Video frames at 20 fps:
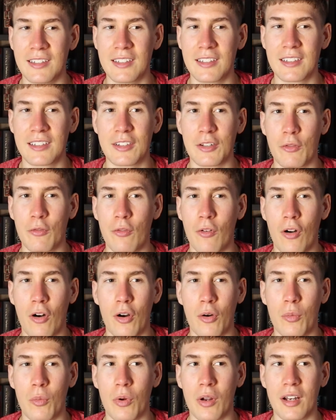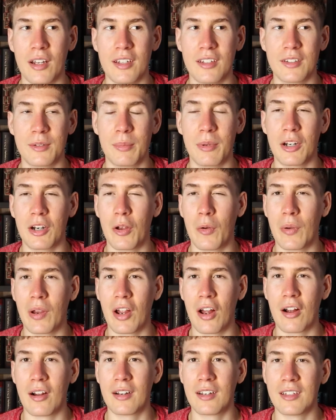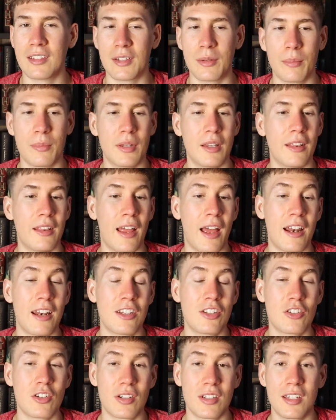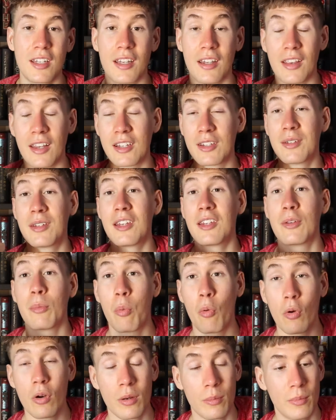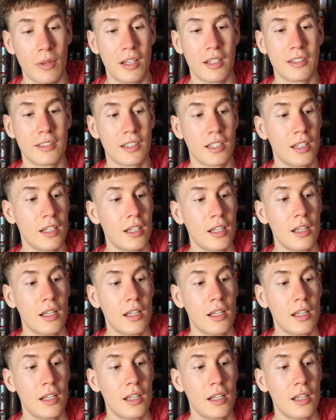so far what has been going on hasn't been that interesting, and it's disappointing because